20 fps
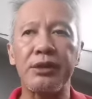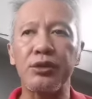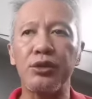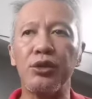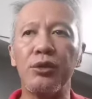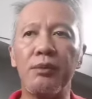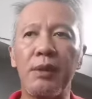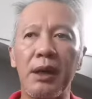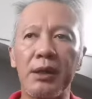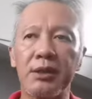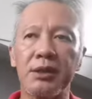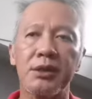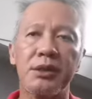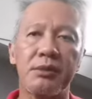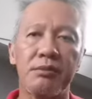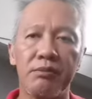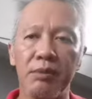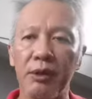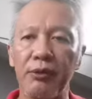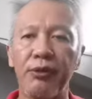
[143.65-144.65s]
too
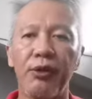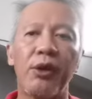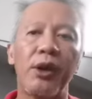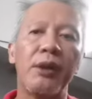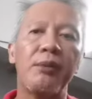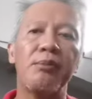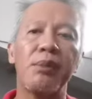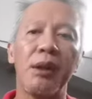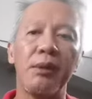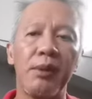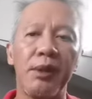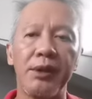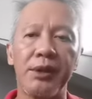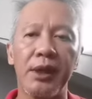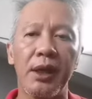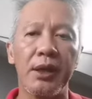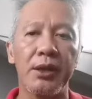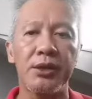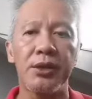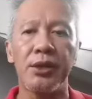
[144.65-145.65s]
much before
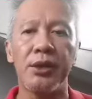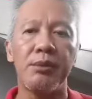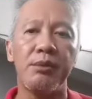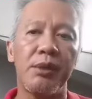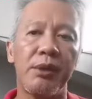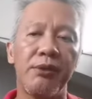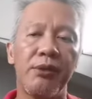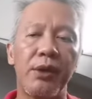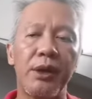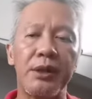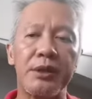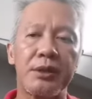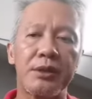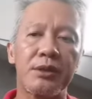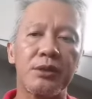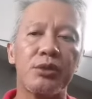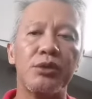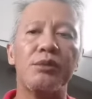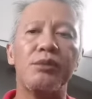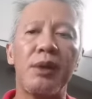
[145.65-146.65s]
implementation, before
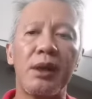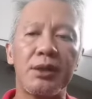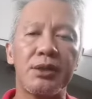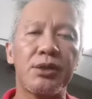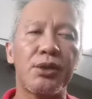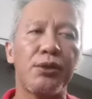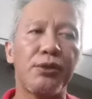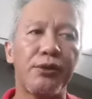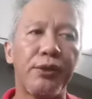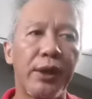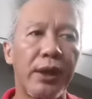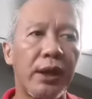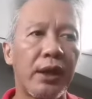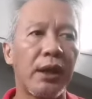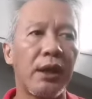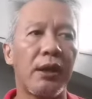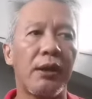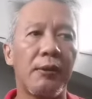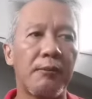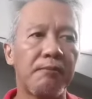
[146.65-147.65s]
it's too much of
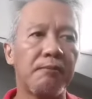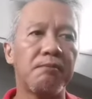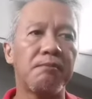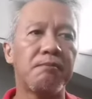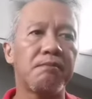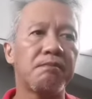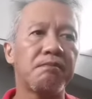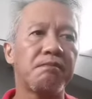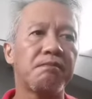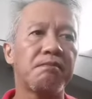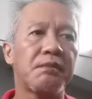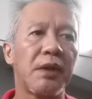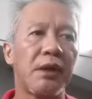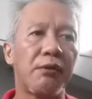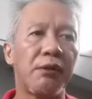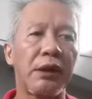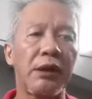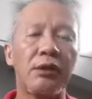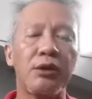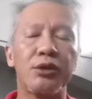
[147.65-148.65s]
a
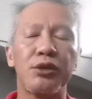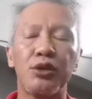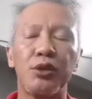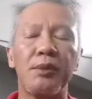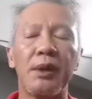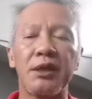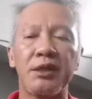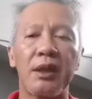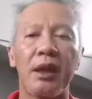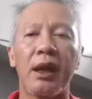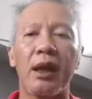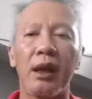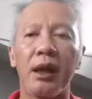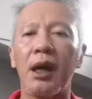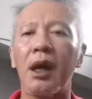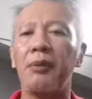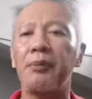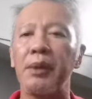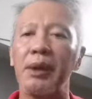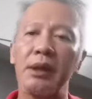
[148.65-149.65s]
if it looks too much like a
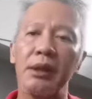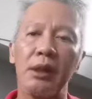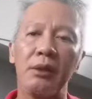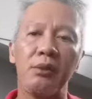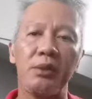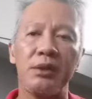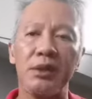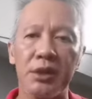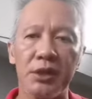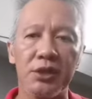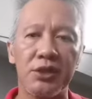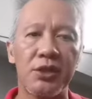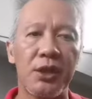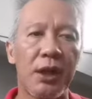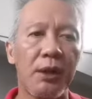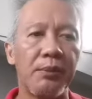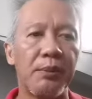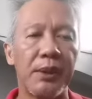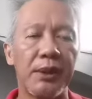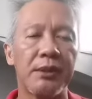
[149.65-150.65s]
copy, then we just
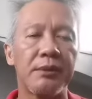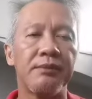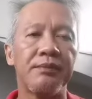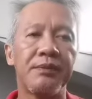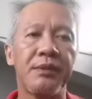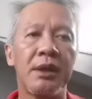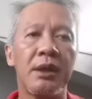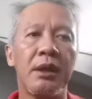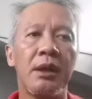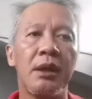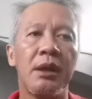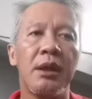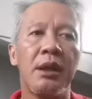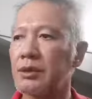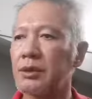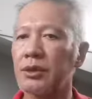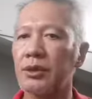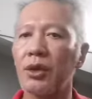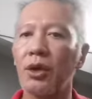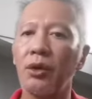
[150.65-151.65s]
drop it.
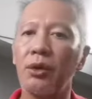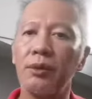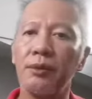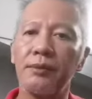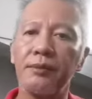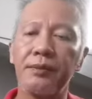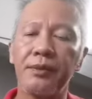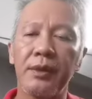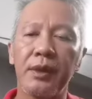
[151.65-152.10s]
So